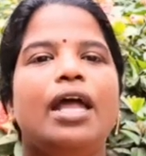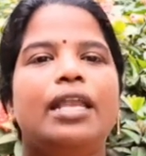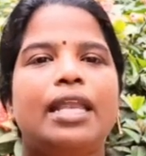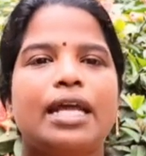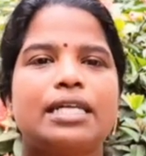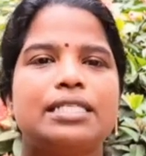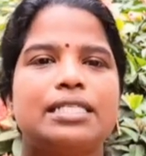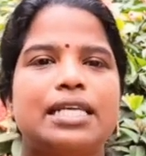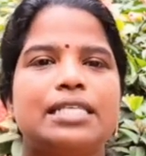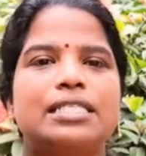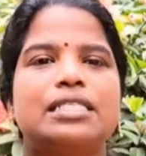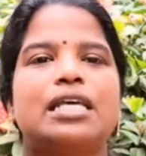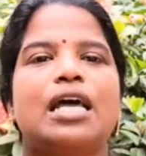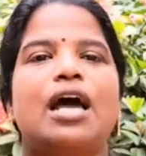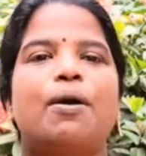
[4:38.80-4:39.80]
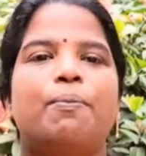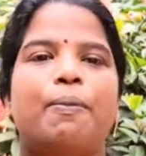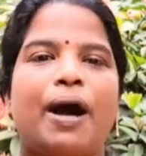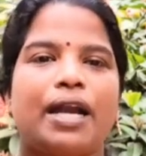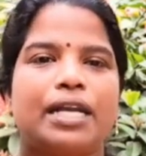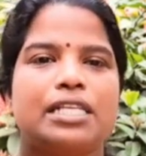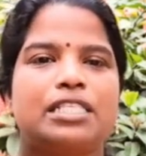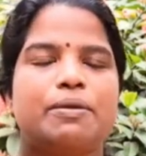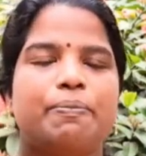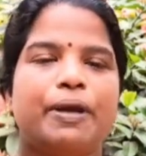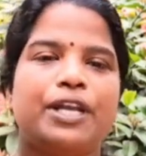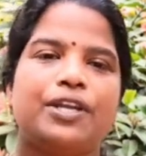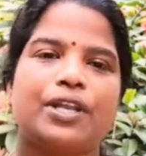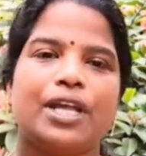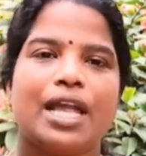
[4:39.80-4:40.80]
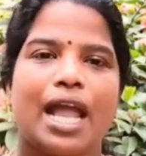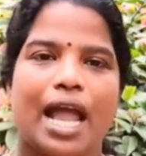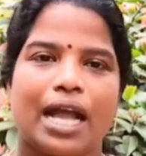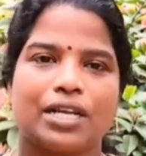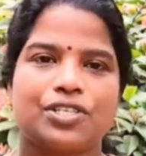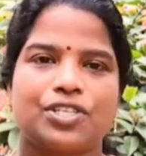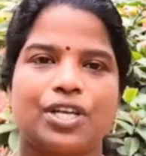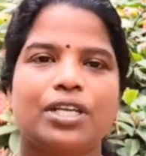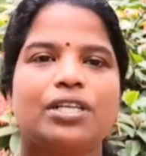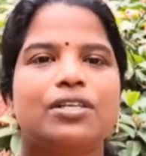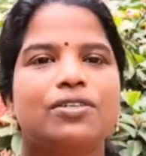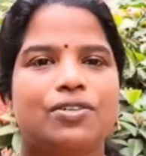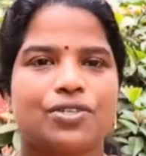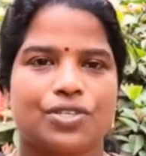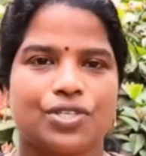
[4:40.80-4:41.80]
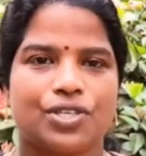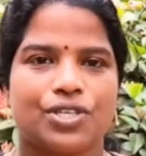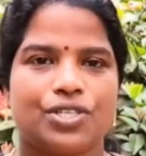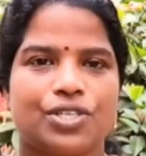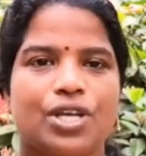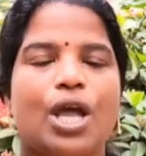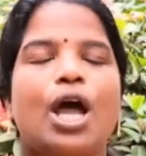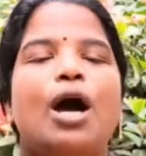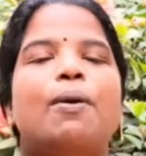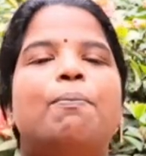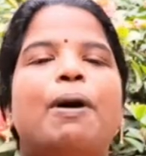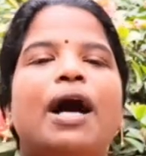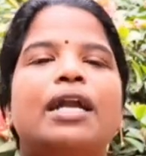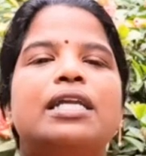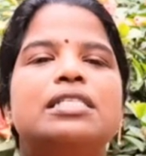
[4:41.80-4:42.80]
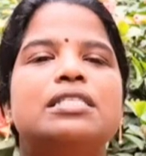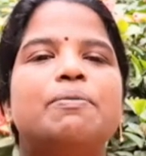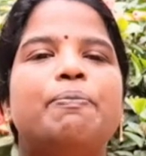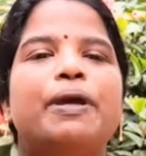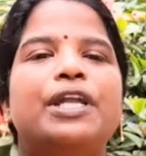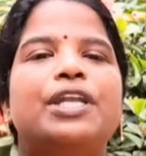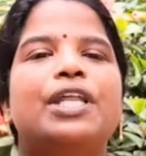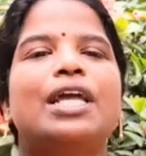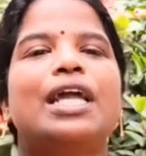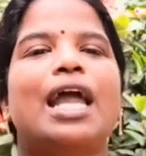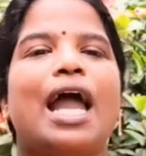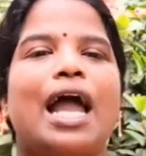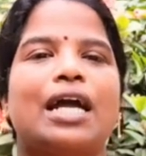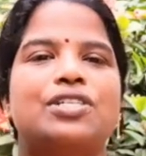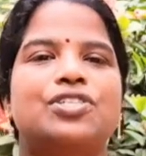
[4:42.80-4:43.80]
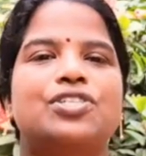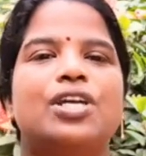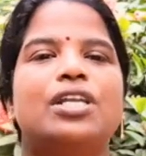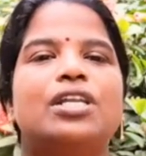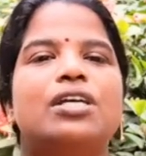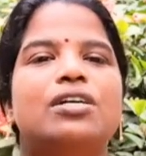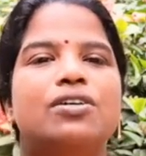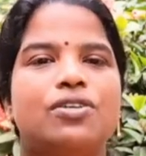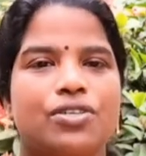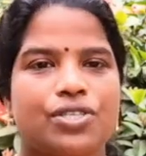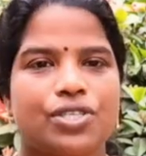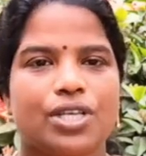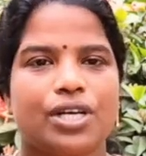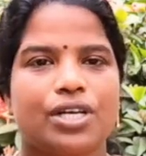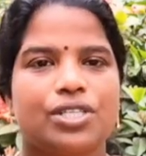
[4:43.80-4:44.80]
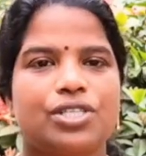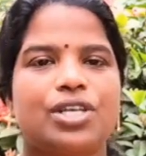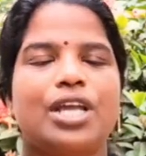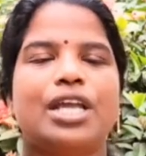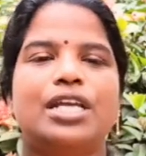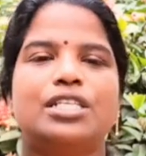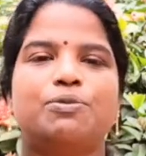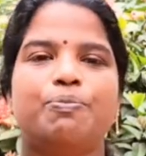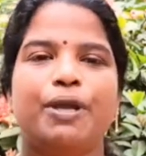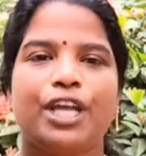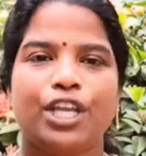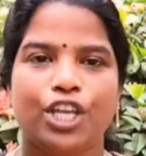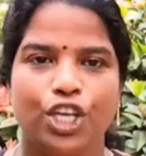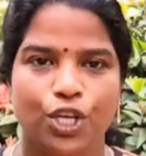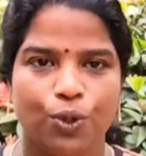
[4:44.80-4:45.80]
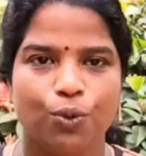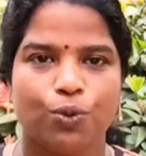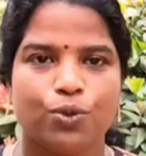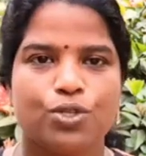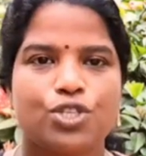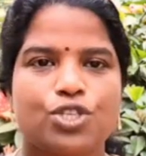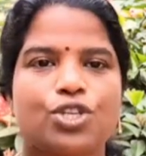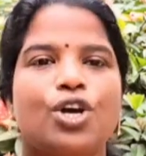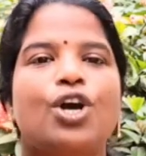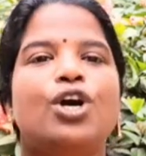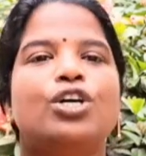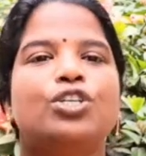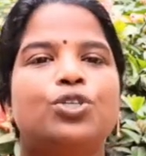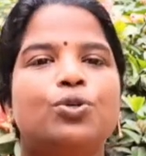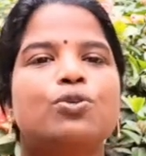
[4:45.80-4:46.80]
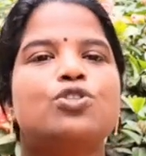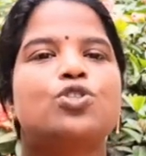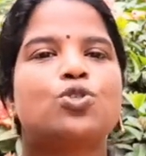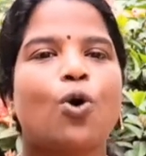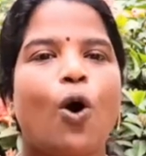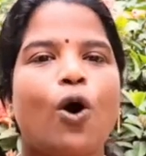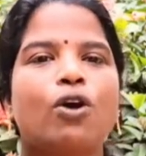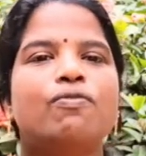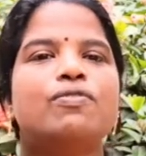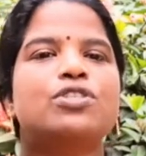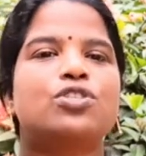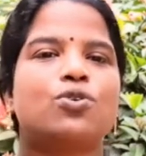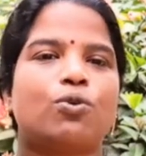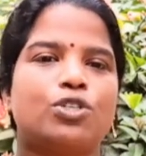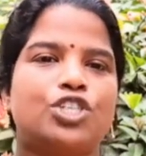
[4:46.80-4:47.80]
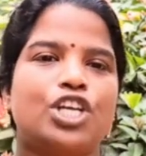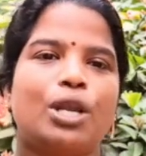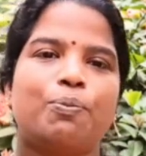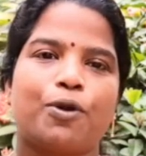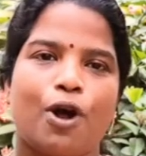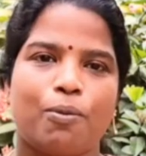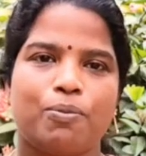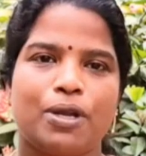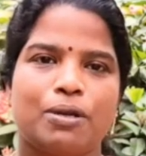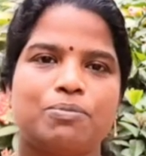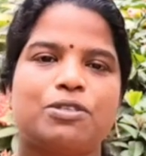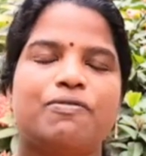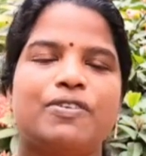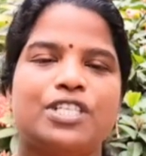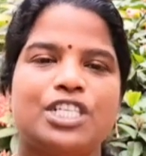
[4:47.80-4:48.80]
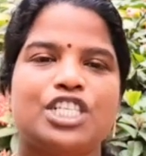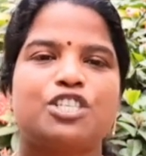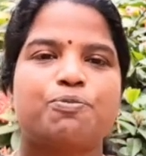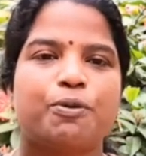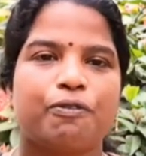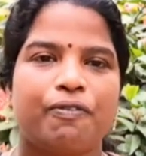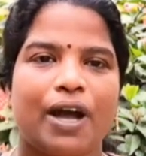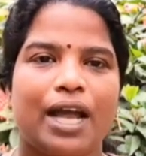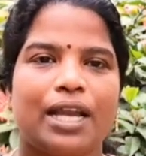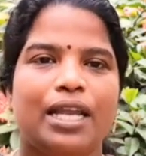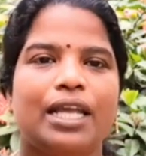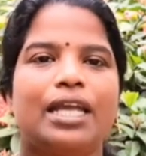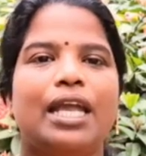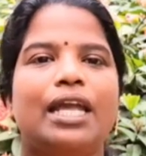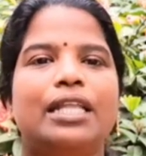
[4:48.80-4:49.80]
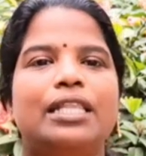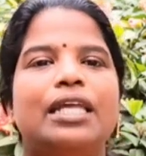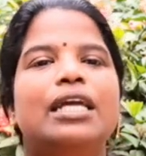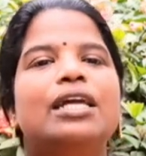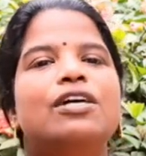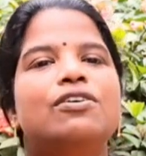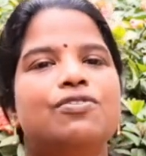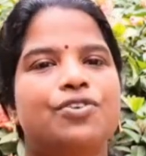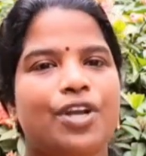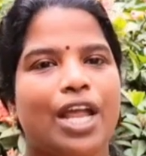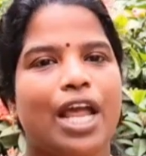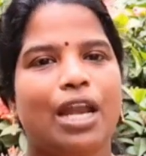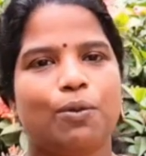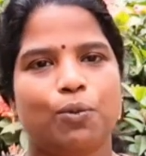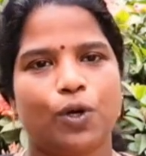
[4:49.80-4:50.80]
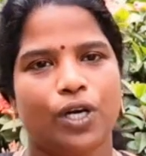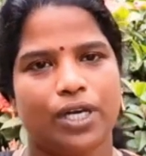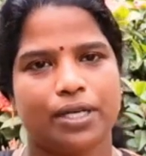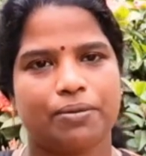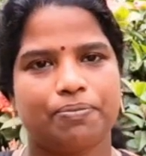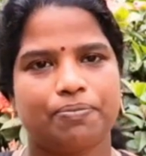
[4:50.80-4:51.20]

Next is participatory action research. Participatory action research is being used to solve social problems which is prevailing in the real world.